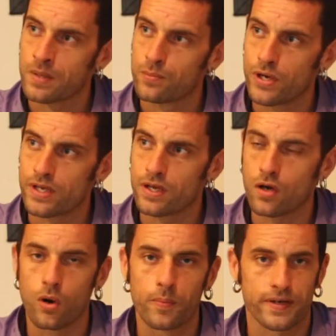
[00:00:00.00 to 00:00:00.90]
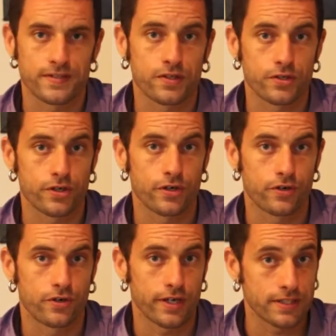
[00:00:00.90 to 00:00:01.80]
bringing openness in
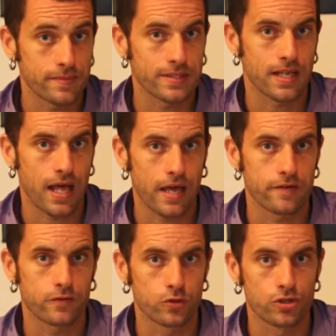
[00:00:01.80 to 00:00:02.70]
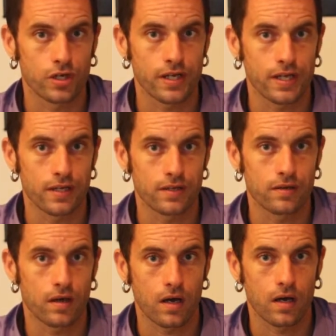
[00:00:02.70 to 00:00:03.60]
your intimate life
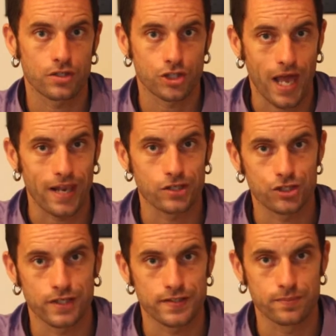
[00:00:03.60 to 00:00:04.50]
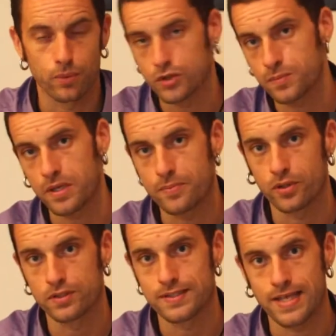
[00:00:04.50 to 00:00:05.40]
usually challenges most
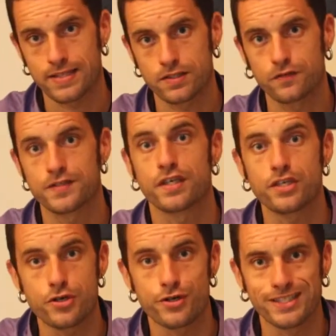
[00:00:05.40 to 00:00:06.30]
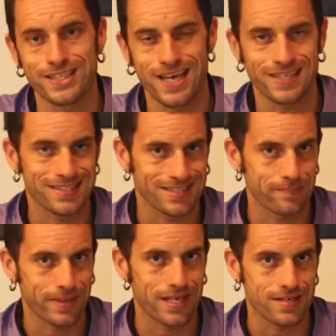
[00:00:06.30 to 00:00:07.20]
people's sense of security and
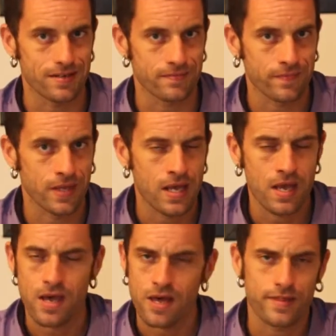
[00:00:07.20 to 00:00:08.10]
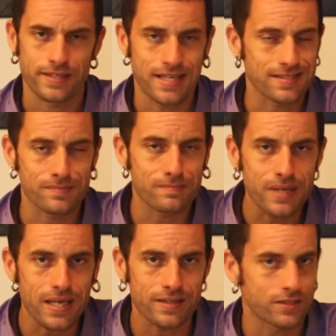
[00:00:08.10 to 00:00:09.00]
stability. That doesn't
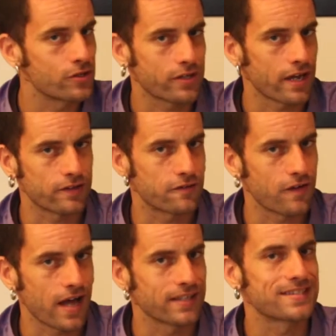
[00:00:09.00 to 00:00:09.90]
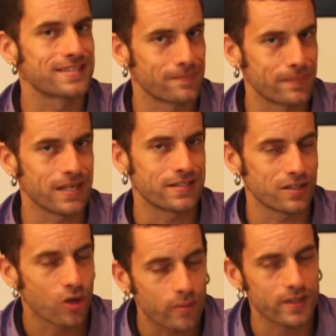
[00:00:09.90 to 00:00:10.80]
mean that you cannot find stability
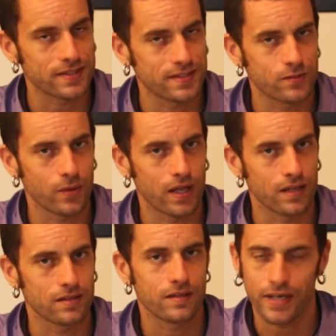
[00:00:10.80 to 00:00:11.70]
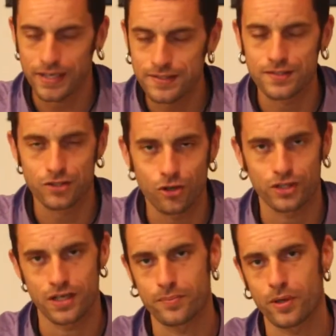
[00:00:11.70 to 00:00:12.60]
in openness as well. It's
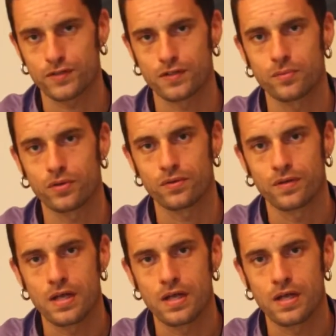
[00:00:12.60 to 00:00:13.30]
totally possible.